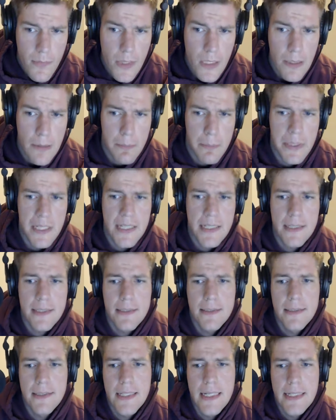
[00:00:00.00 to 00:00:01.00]
because
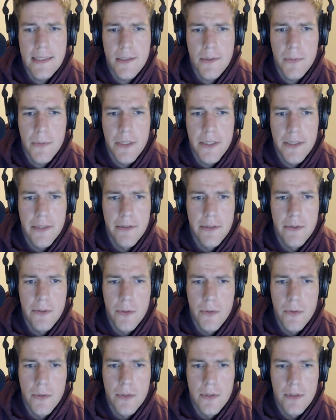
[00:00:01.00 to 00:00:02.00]
that's what you